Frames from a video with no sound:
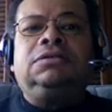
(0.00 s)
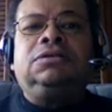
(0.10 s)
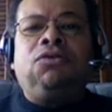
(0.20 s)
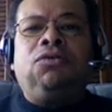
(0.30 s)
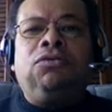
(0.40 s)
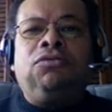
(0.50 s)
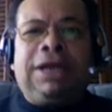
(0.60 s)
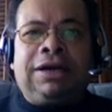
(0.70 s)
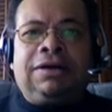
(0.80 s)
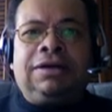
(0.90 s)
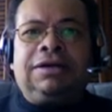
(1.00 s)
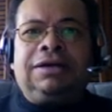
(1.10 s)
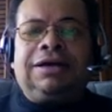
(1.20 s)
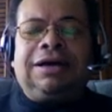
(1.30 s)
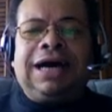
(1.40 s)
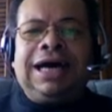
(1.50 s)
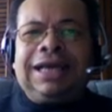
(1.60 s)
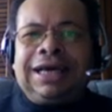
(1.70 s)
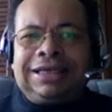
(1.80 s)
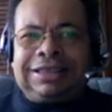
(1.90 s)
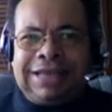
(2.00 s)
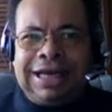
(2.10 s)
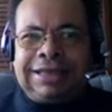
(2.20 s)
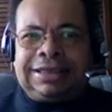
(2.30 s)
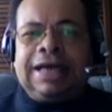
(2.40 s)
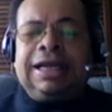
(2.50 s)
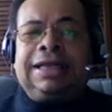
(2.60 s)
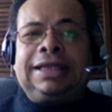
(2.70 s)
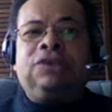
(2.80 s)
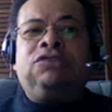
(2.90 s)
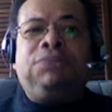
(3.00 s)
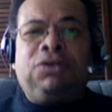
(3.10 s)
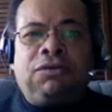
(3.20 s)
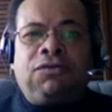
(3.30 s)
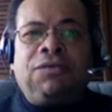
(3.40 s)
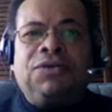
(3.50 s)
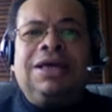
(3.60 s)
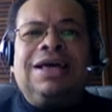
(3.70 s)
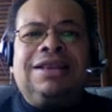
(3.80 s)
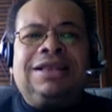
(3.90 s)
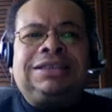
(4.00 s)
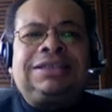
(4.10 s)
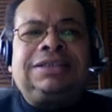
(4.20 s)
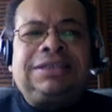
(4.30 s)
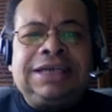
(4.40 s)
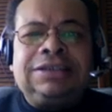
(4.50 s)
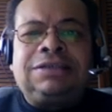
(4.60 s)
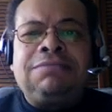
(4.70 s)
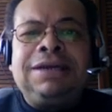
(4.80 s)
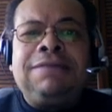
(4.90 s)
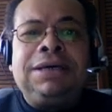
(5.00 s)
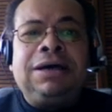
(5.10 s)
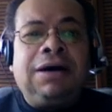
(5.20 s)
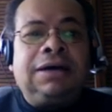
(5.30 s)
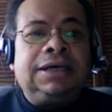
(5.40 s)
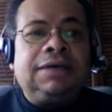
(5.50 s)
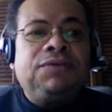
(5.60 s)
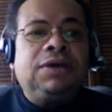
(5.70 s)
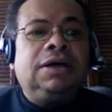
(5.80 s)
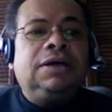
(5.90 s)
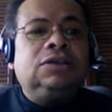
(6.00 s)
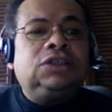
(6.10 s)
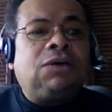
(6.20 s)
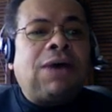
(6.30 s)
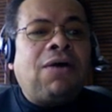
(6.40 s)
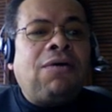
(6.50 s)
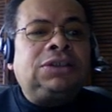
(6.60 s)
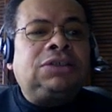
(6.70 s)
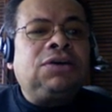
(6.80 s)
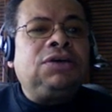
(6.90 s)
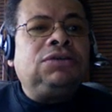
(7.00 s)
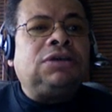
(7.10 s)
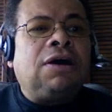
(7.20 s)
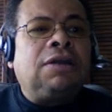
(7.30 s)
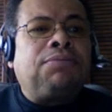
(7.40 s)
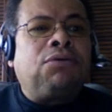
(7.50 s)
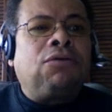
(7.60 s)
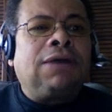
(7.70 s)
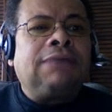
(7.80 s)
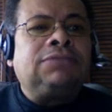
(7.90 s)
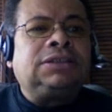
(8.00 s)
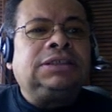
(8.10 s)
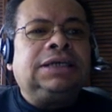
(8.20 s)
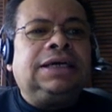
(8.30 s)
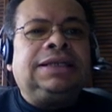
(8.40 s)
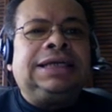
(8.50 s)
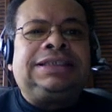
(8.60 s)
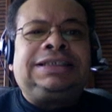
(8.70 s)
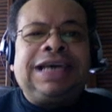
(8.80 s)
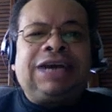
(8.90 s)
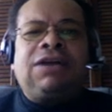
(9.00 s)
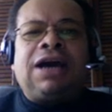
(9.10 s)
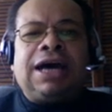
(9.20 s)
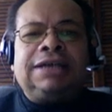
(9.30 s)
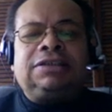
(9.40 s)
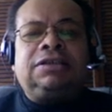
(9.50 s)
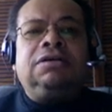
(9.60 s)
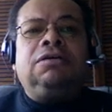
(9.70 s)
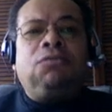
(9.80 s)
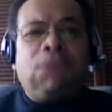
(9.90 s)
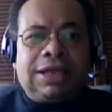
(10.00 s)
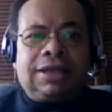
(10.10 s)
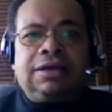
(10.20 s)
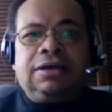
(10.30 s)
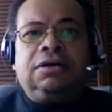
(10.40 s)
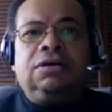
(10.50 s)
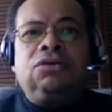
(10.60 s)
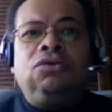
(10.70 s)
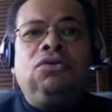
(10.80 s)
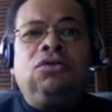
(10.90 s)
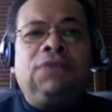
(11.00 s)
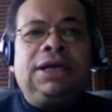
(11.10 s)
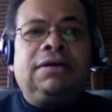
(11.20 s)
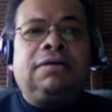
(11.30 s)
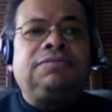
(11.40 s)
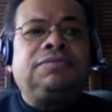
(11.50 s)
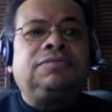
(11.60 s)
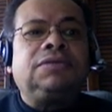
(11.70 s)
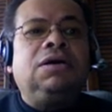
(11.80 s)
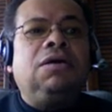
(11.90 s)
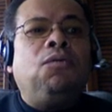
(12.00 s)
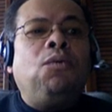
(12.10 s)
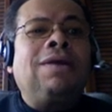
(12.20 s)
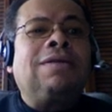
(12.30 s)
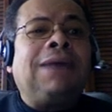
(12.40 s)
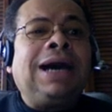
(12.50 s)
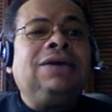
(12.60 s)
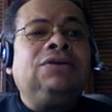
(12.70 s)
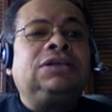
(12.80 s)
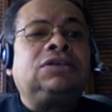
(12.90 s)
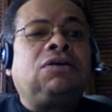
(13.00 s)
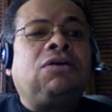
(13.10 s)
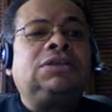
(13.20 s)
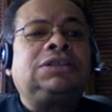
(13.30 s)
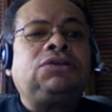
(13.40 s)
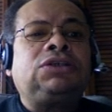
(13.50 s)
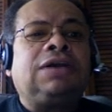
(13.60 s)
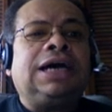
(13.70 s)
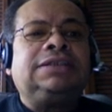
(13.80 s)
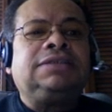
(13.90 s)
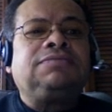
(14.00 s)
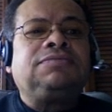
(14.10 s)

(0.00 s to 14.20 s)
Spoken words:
Google Reader. I like aesthetics. I like things beautiful. This tends to me to be ugly. So I also use other programs that synchronize with Google Reader. One of them I use is called Socialite,